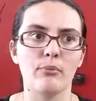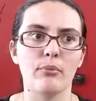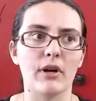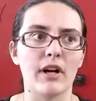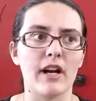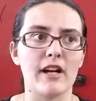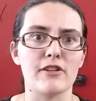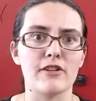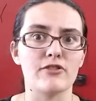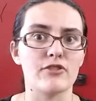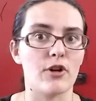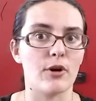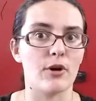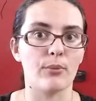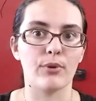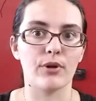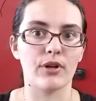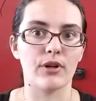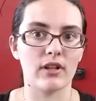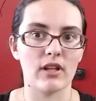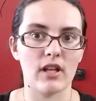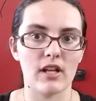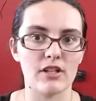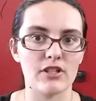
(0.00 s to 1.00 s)
But I don't
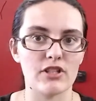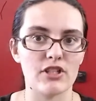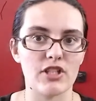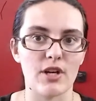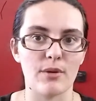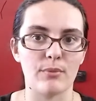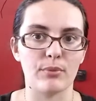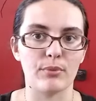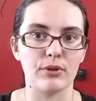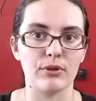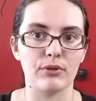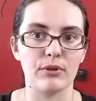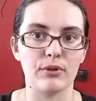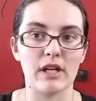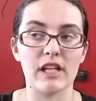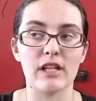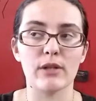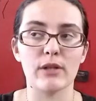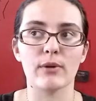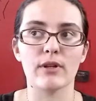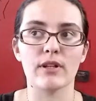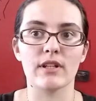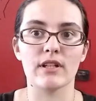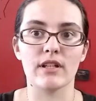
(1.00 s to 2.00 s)
put a lot of shampoo
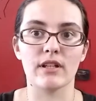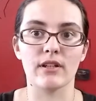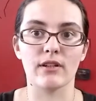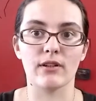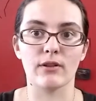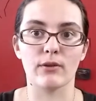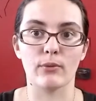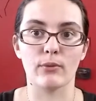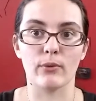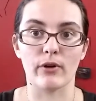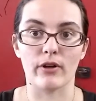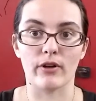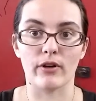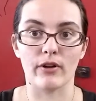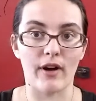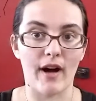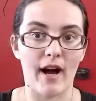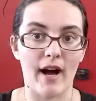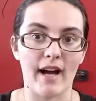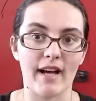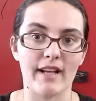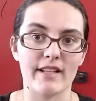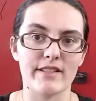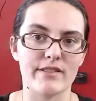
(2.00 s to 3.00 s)
anywhere near where her
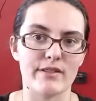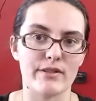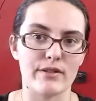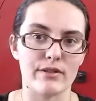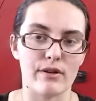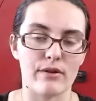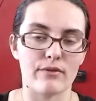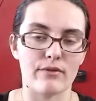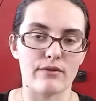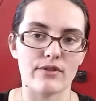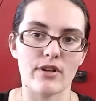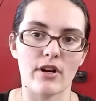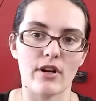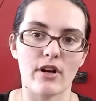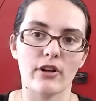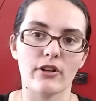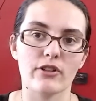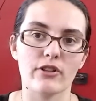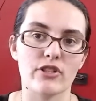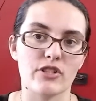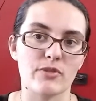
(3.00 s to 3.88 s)
eyes and nose are,